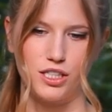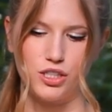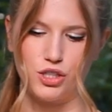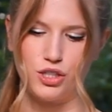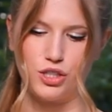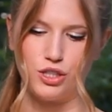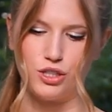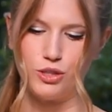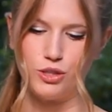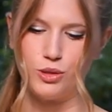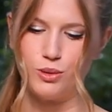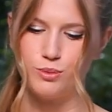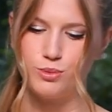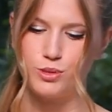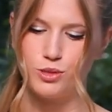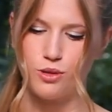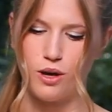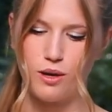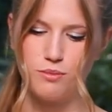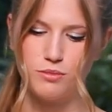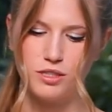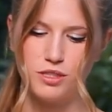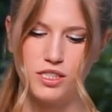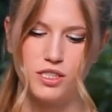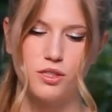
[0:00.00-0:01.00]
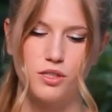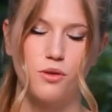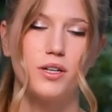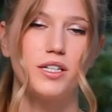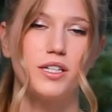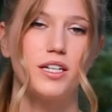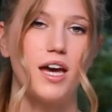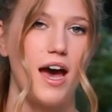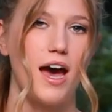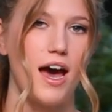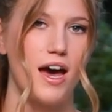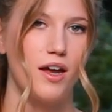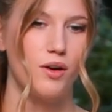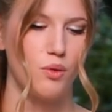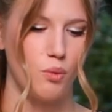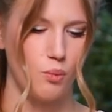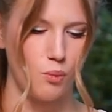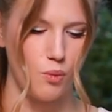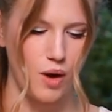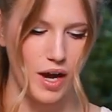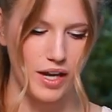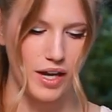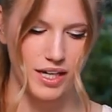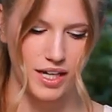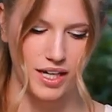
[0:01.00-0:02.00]
cubes, so I'm just going to add
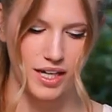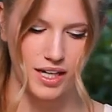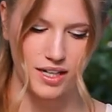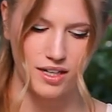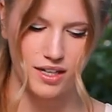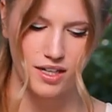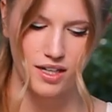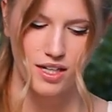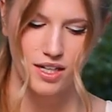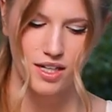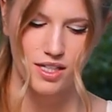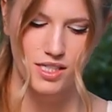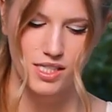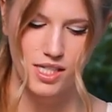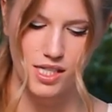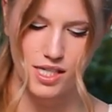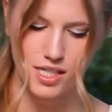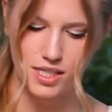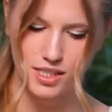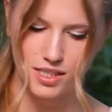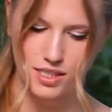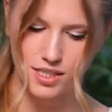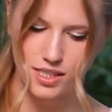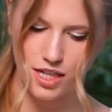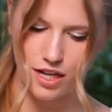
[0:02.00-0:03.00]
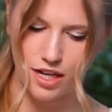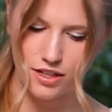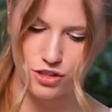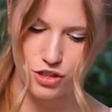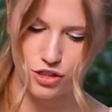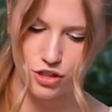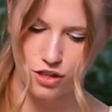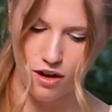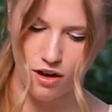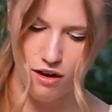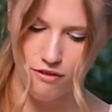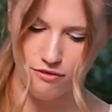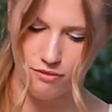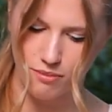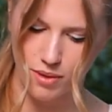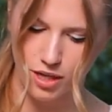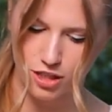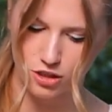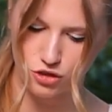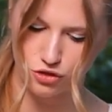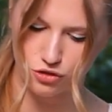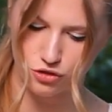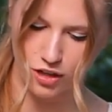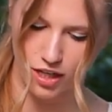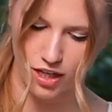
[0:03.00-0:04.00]
1 in to the center of my
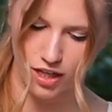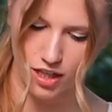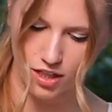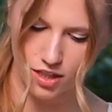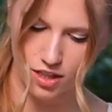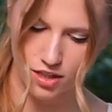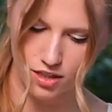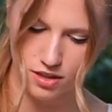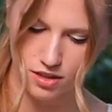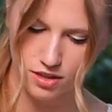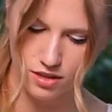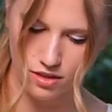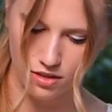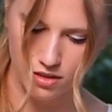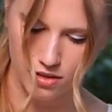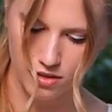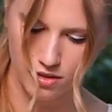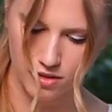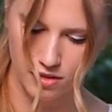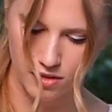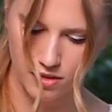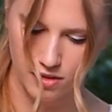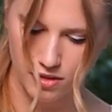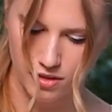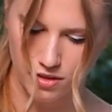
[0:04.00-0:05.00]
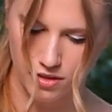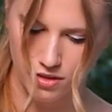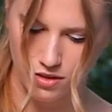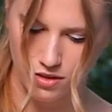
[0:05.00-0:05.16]
drink. You can also